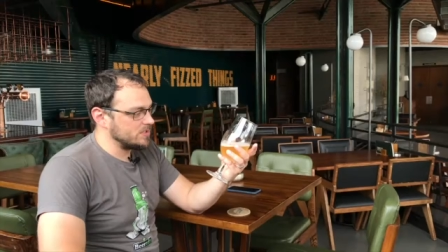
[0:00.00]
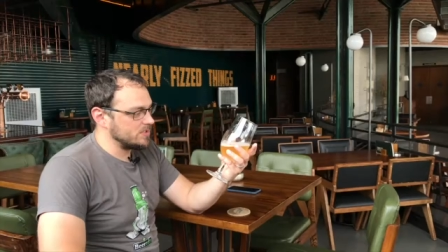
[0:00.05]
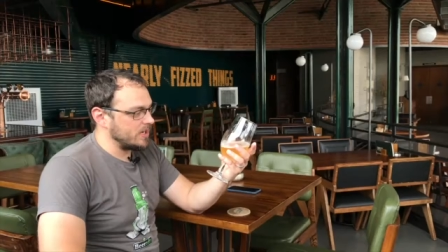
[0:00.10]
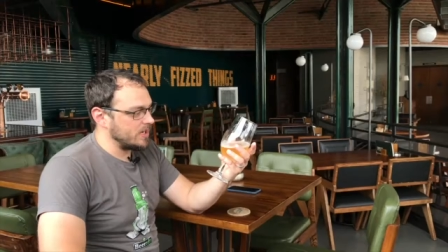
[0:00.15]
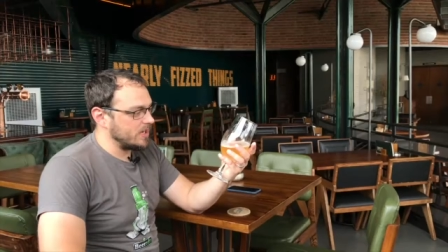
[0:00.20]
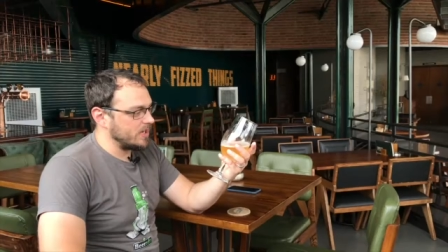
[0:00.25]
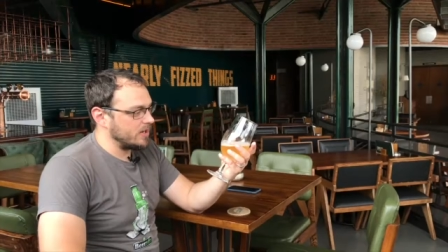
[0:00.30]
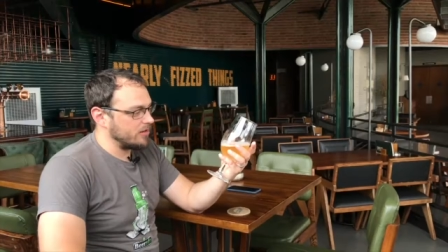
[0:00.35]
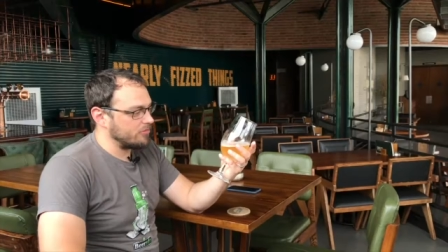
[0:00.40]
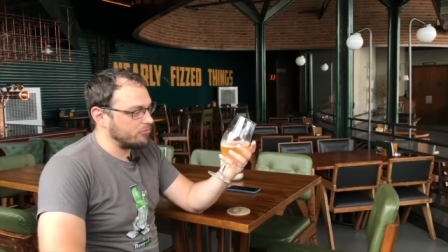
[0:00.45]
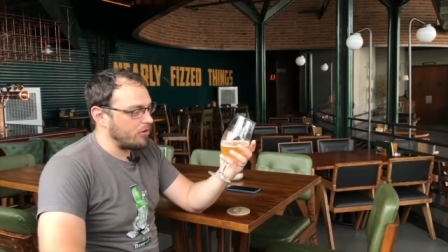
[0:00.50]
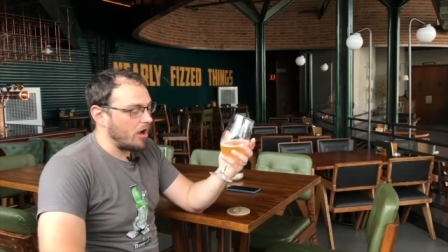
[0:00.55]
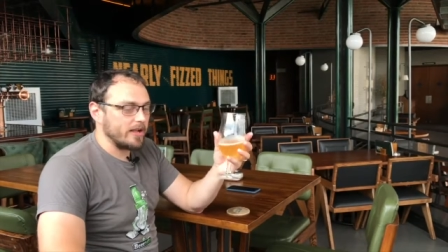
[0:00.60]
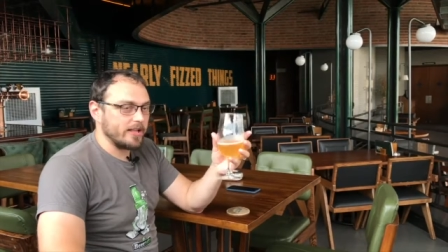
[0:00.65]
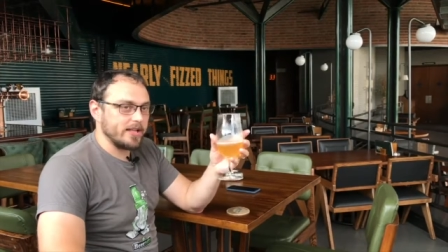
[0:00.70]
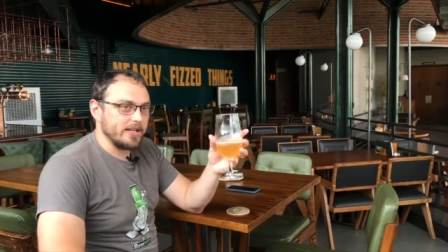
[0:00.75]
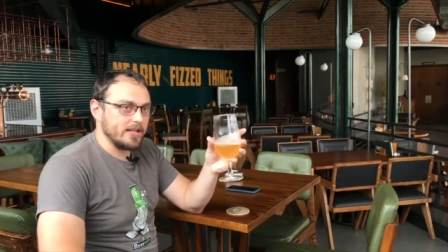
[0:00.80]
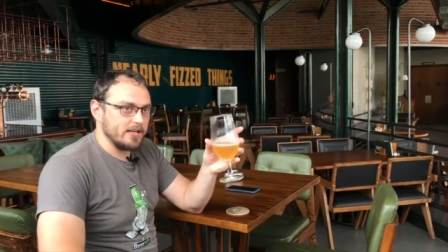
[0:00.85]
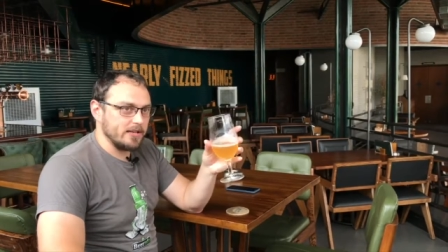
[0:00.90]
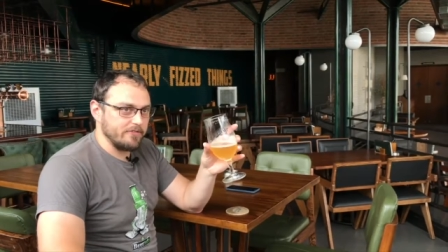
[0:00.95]
uh,
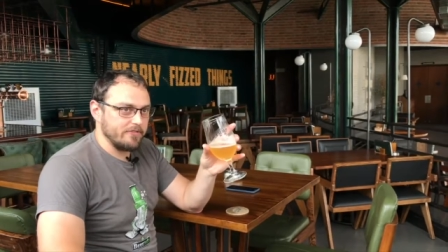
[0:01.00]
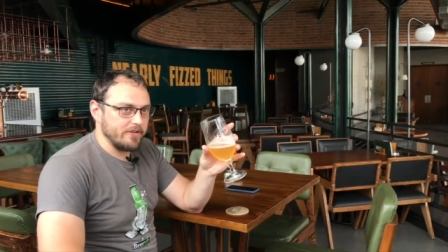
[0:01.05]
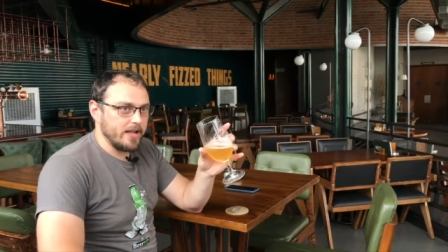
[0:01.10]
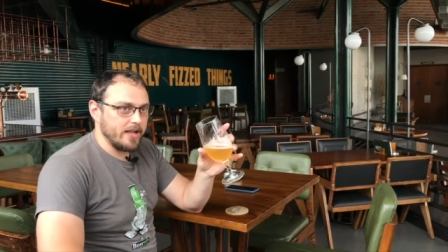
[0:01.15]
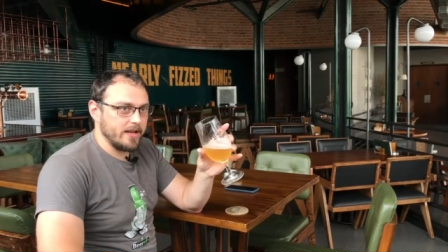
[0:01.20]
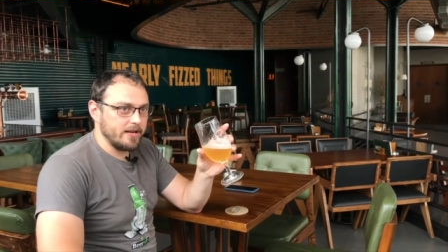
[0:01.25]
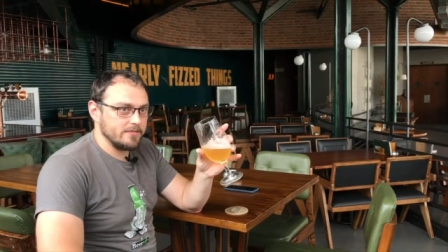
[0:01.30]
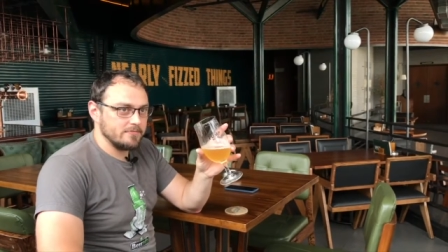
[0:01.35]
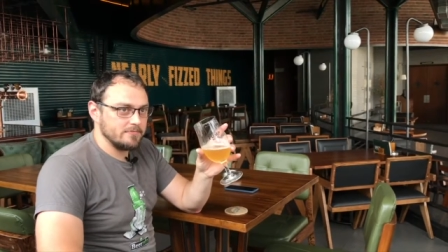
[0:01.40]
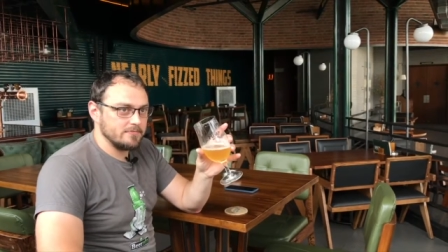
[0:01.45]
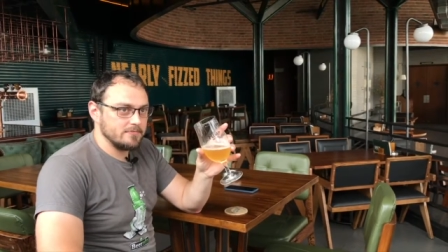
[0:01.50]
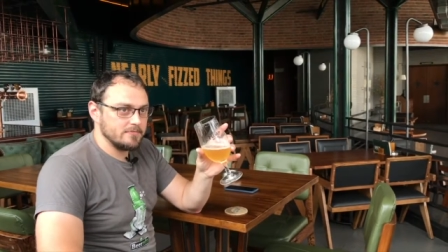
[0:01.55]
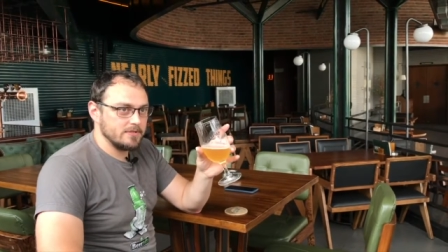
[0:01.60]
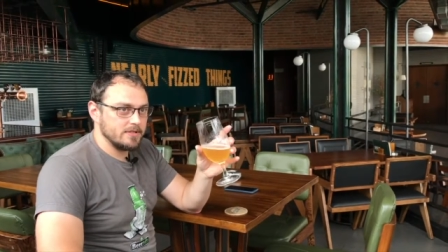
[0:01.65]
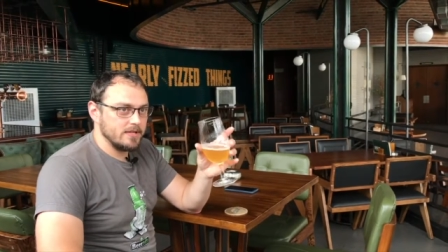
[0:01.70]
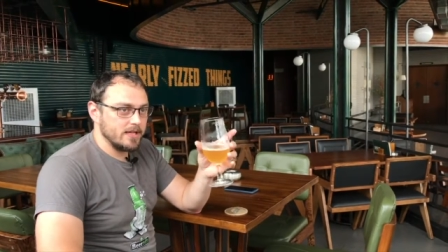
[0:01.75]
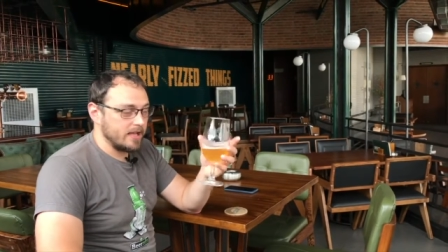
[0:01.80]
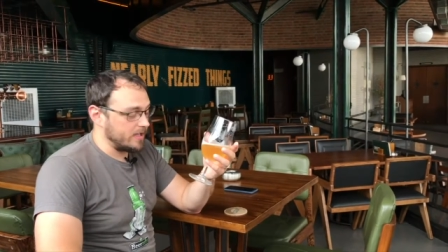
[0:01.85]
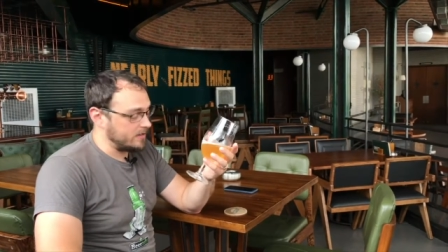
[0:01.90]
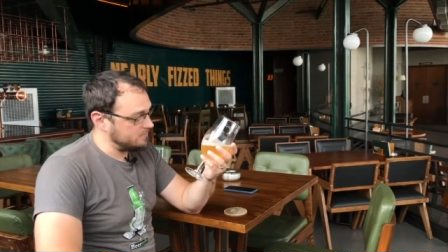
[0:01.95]
ragi the vein,
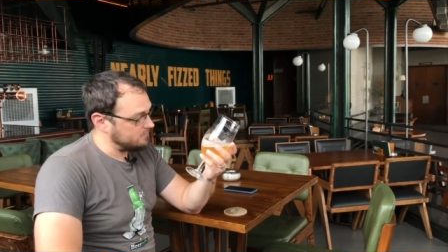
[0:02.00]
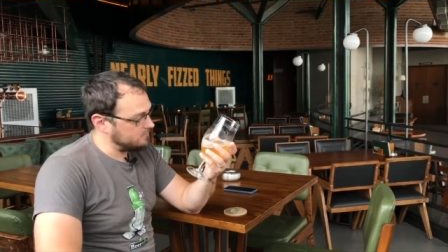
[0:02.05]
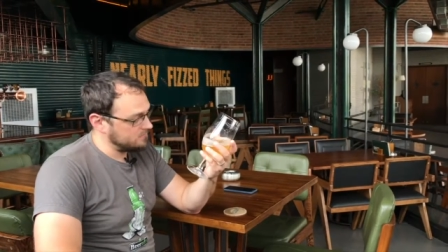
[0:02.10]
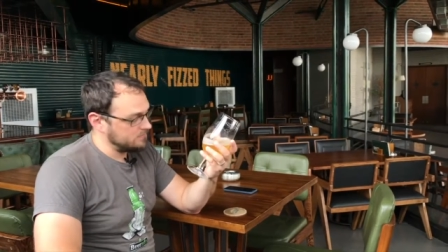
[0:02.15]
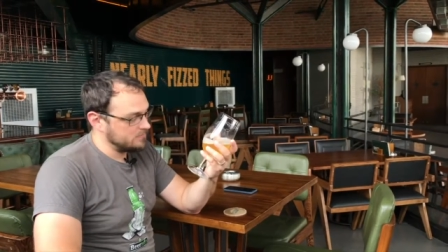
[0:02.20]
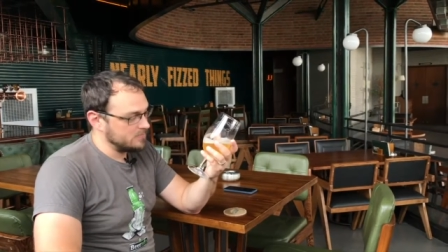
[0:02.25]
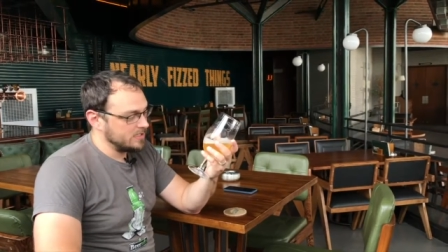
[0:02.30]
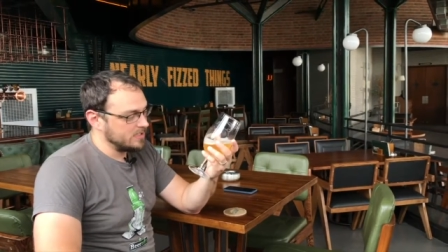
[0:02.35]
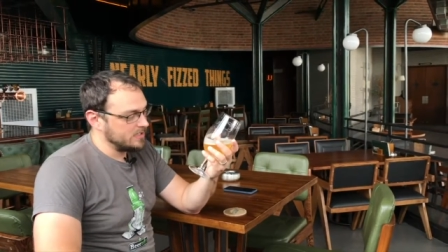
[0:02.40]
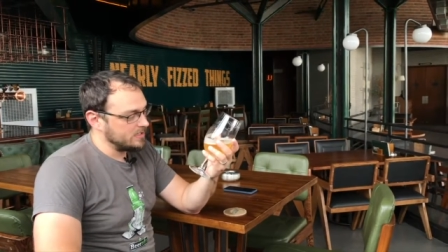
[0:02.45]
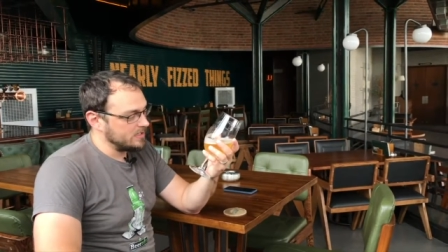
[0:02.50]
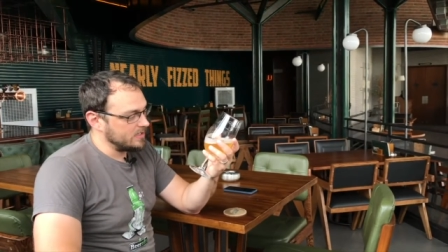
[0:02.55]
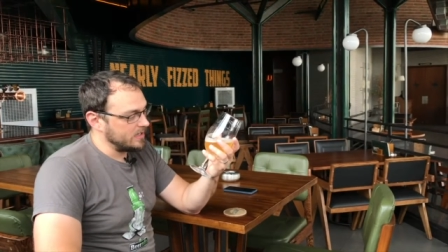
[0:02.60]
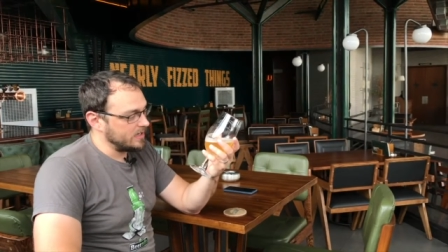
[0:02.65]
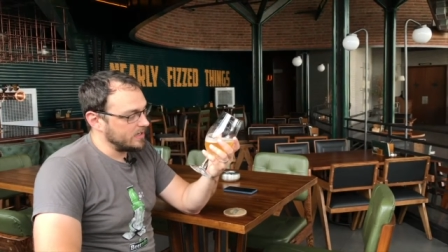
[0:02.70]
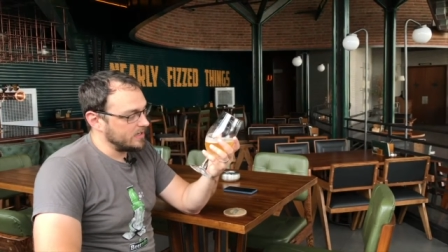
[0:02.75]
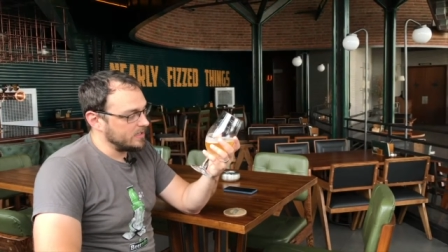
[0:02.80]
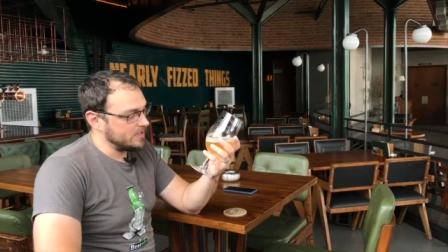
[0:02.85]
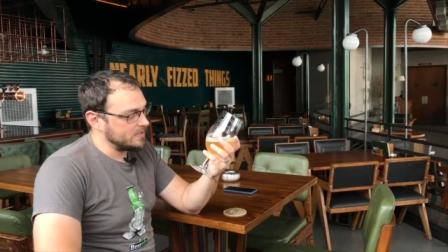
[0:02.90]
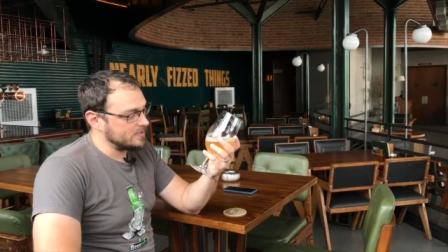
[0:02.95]
and
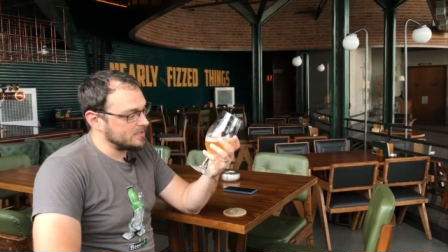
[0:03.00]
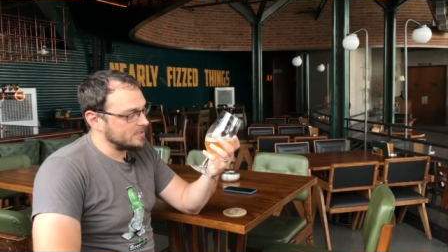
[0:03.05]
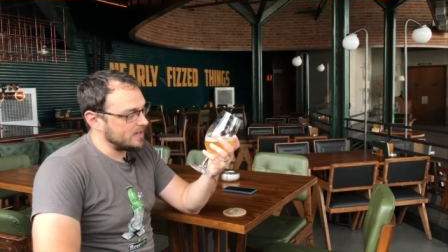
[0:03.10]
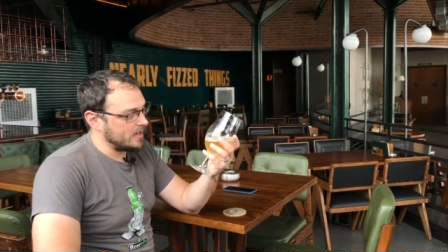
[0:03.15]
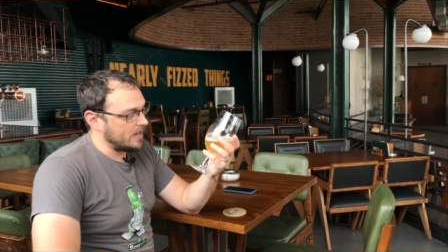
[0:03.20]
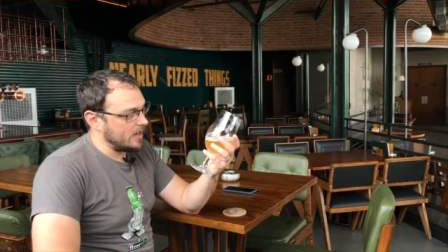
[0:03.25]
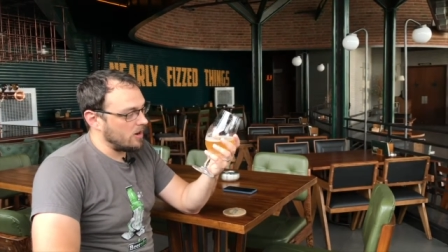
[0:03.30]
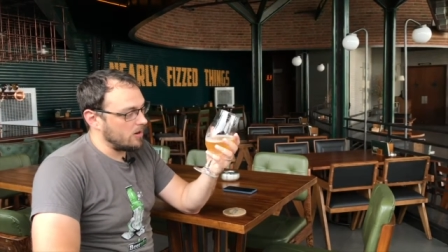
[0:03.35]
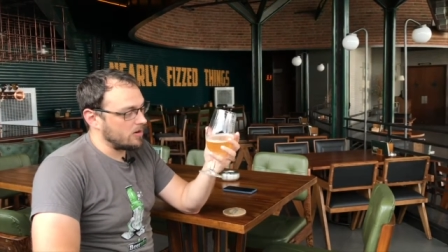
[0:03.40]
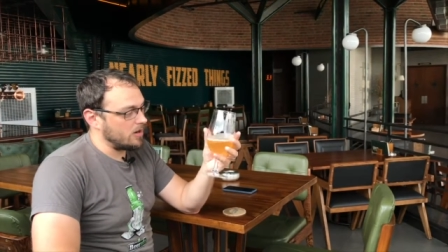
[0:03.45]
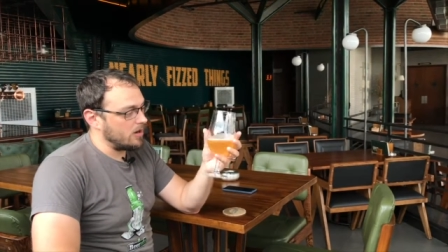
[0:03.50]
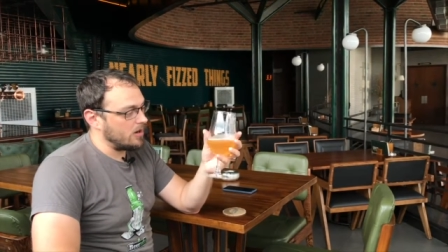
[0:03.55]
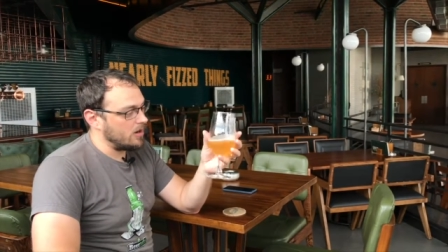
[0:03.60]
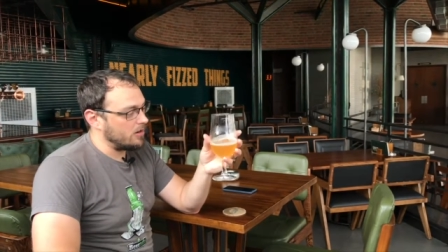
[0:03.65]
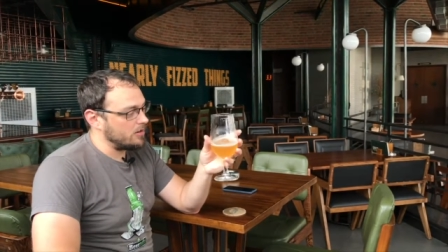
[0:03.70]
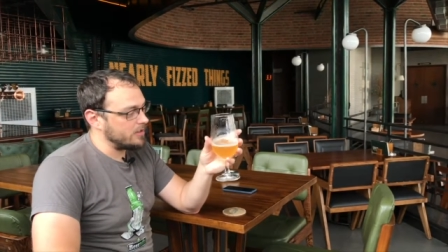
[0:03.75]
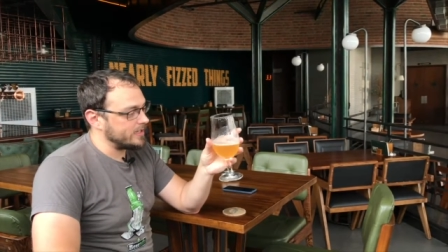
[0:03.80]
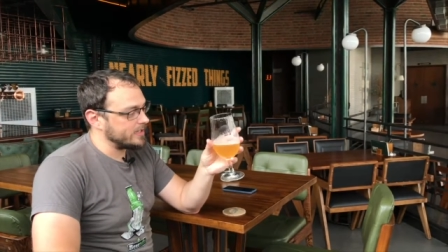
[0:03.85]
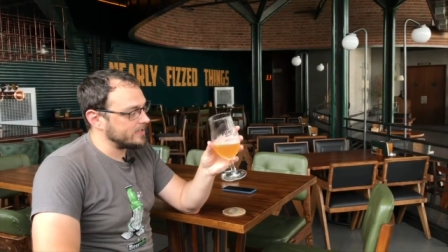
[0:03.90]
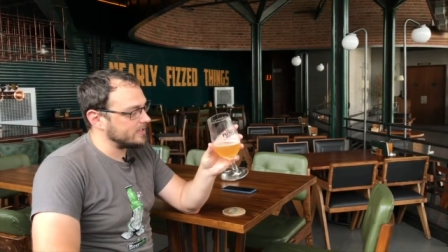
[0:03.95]
it is
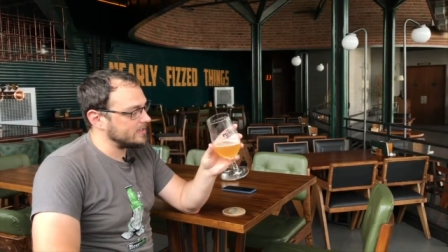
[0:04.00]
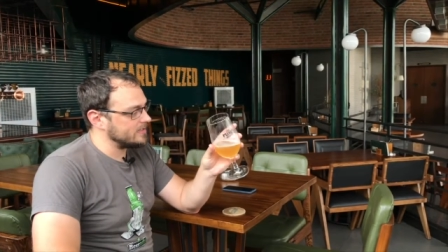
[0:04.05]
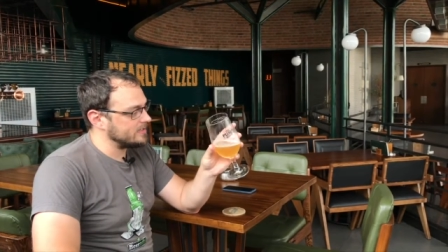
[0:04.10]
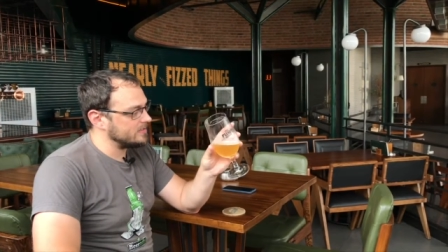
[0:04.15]
alcoholic,